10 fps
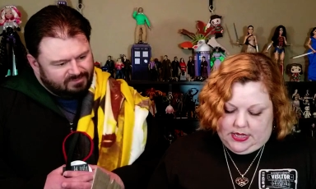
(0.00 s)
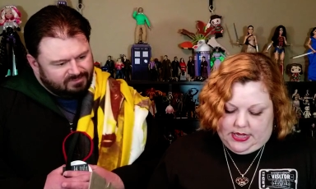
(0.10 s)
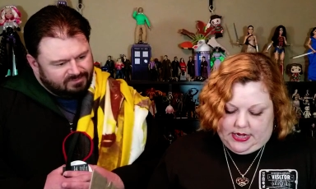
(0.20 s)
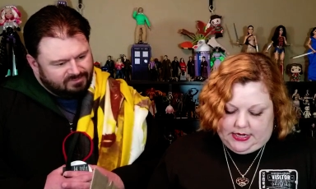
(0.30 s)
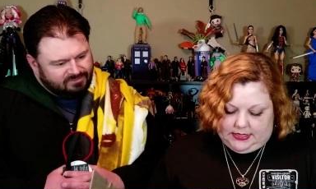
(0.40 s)

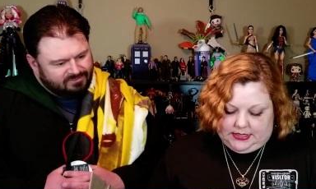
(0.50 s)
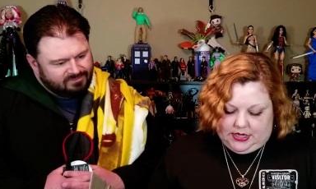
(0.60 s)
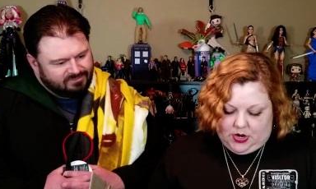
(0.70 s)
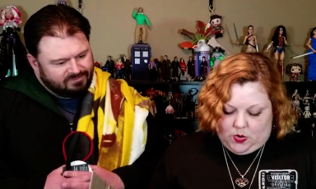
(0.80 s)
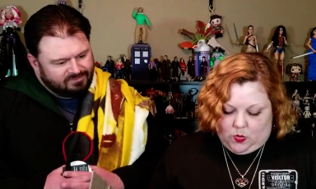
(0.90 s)
Speaker 1: And it's, you
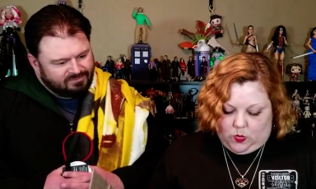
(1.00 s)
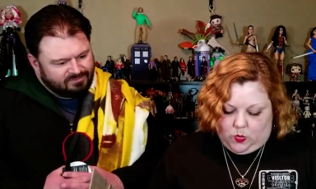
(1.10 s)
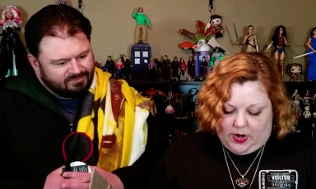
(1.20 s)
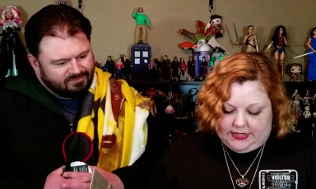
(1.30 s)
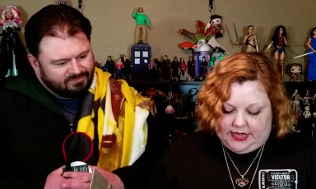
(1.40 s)
know,
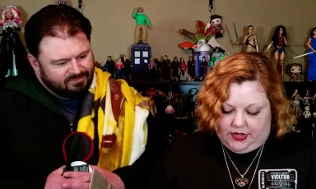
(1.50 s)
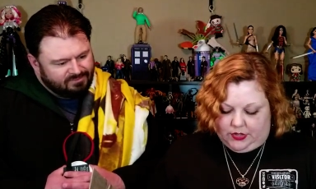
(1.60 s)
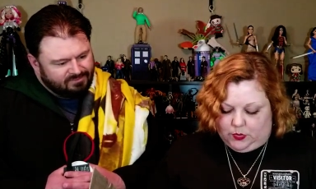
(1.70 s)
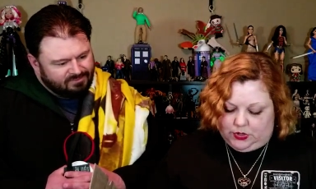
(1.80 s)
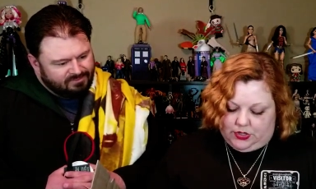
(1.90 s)

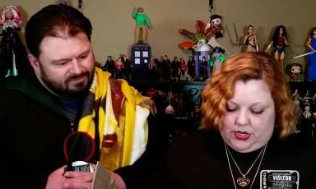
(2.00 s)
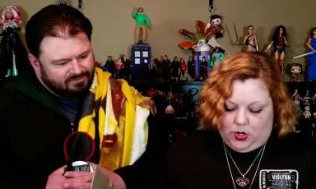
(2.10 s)
Wiseacres Wizarding